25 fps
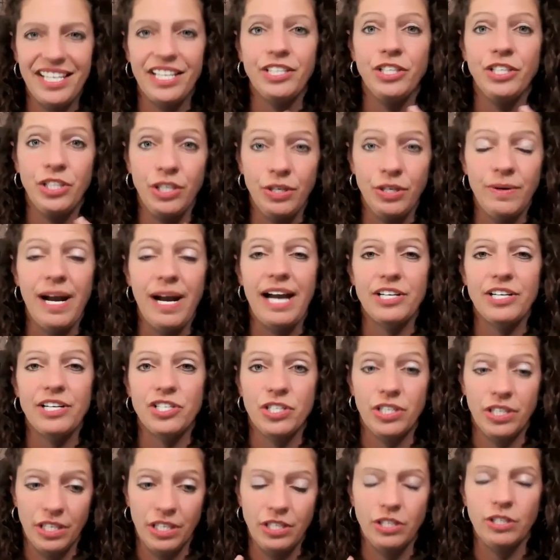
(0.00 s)
And you
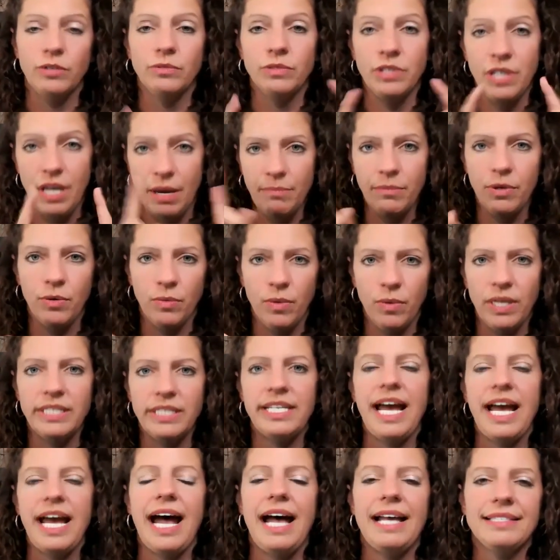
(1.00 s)
actually, your number one